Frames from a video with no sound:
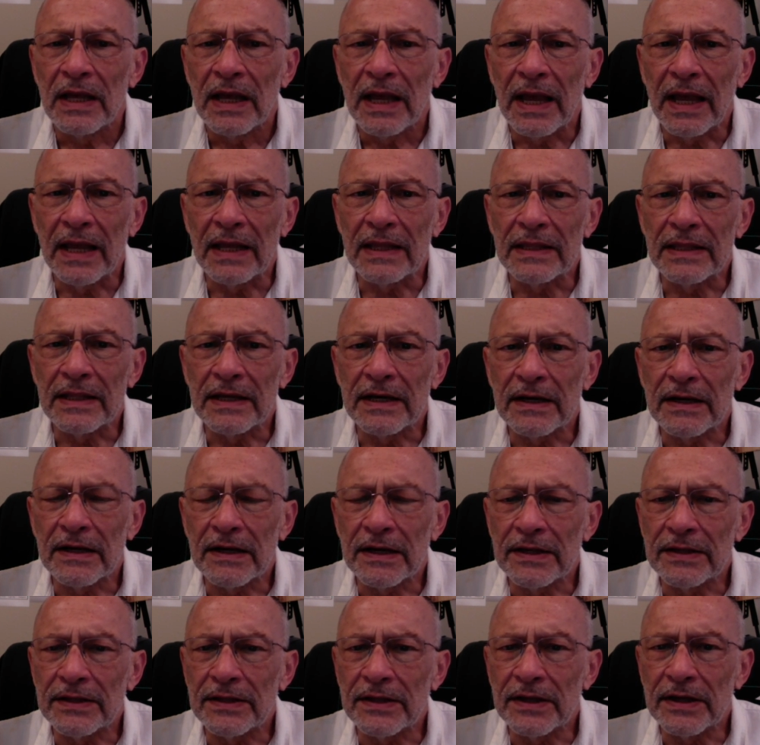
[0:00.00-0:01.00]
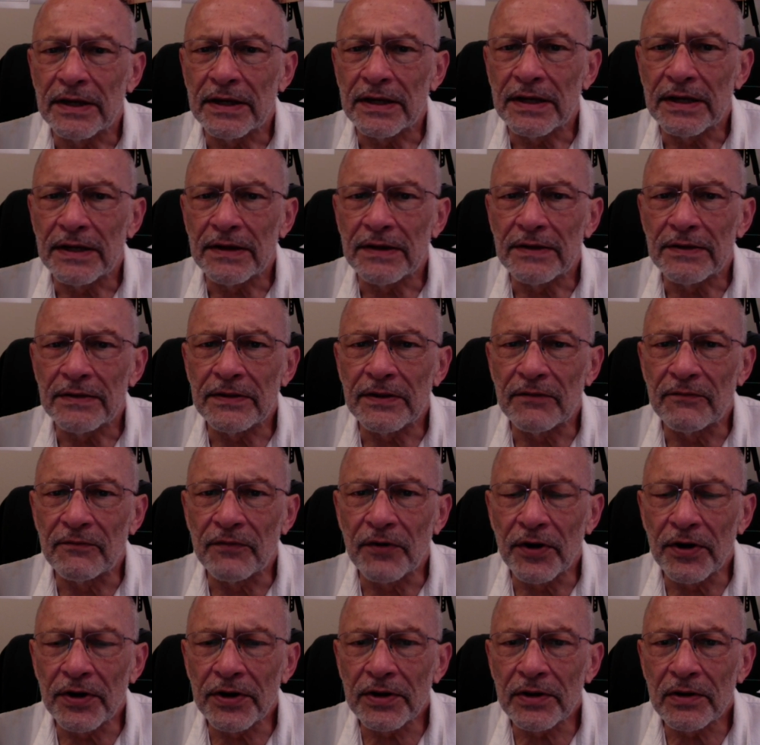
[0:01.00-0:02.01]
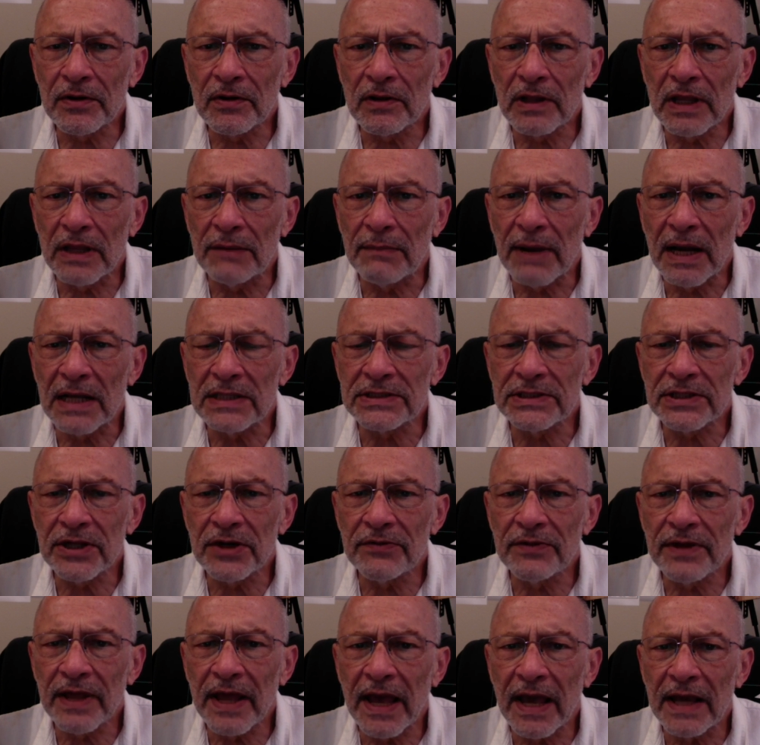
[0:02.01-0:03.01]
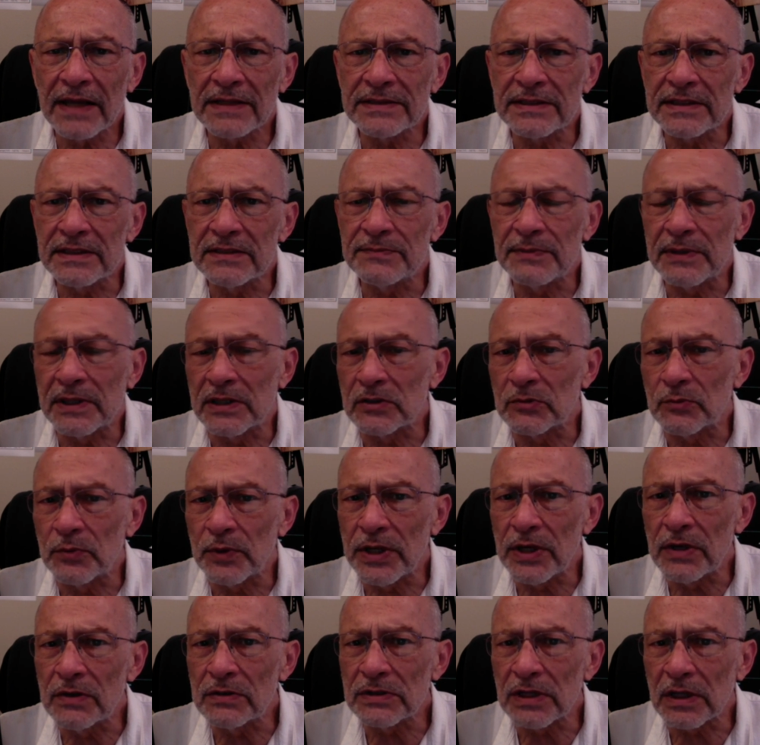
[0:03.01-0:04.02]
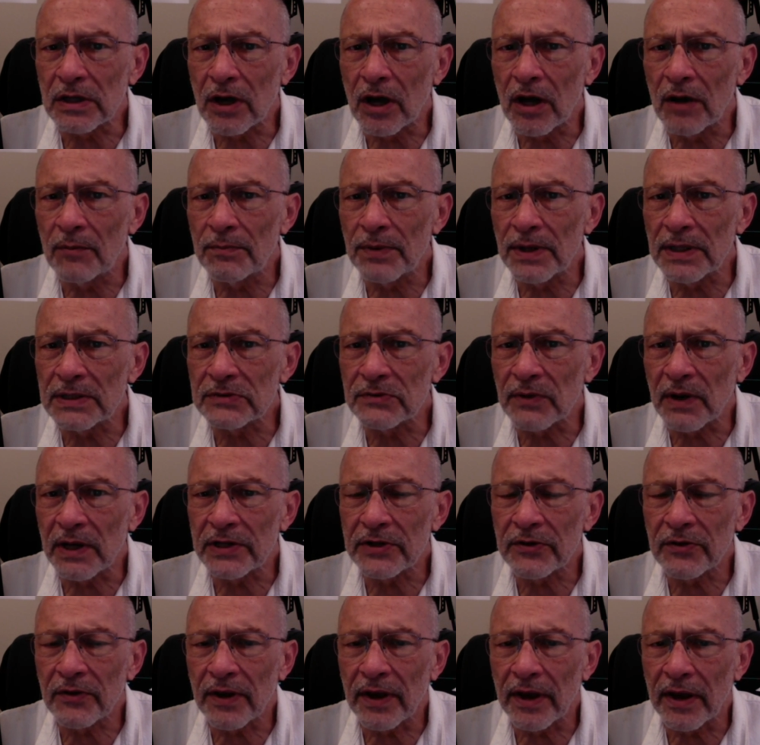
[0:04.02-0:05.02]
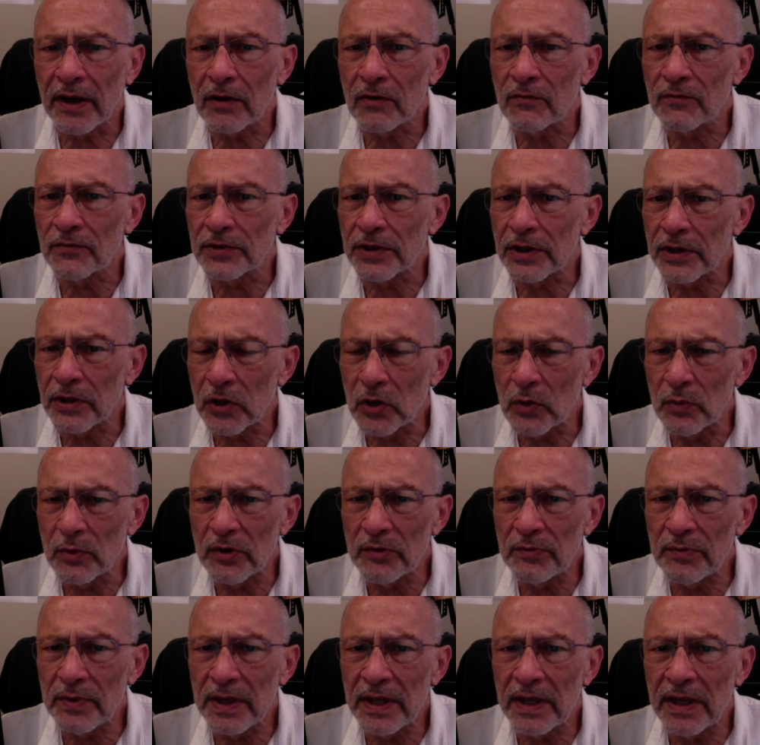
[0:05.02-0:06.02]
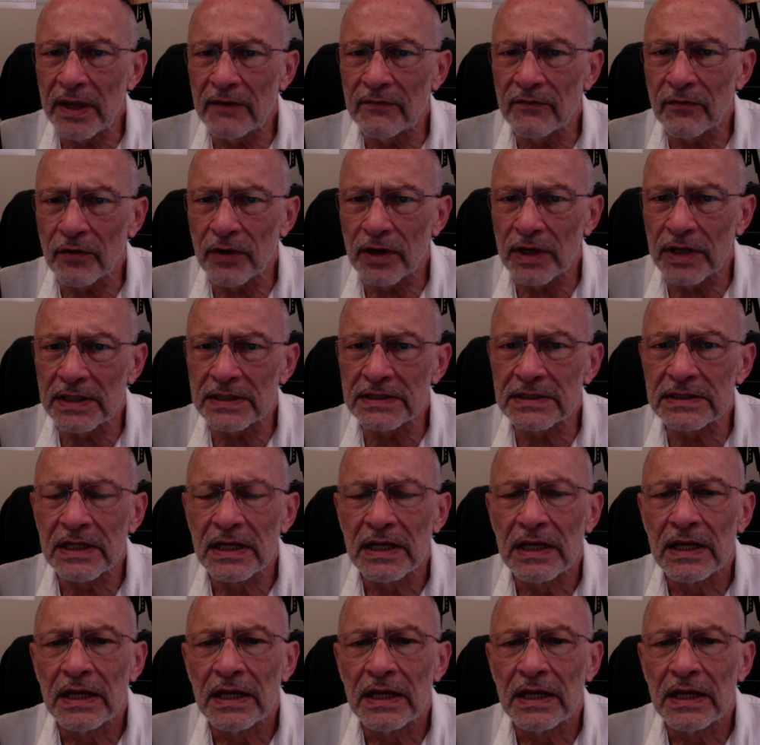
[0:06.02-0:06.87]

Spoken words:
And the vertical imaginary axis, because we use a complex right triangle for the human being, for us,